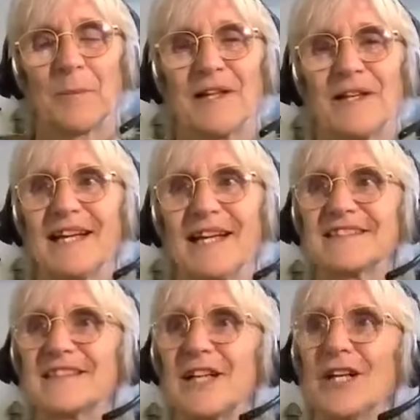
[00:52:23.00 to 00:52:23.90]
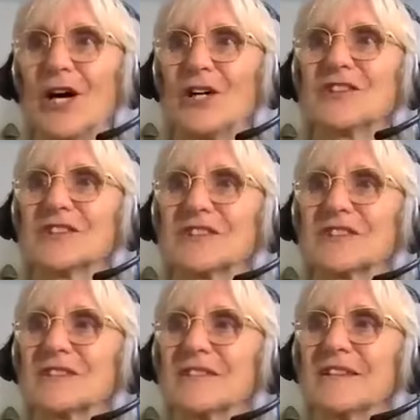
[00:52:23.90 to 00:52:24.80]
But there's the
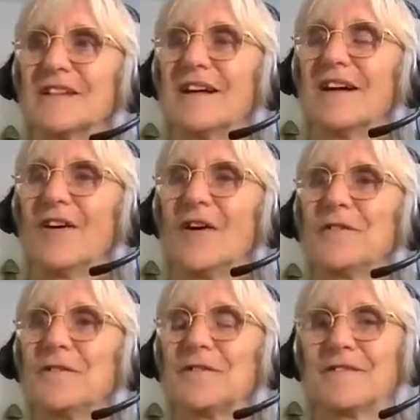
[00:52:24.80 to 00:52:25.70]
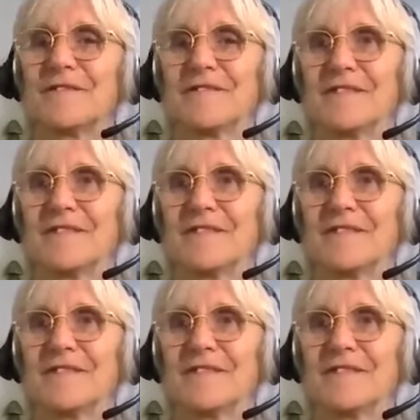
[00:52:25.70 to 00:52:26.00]
loss of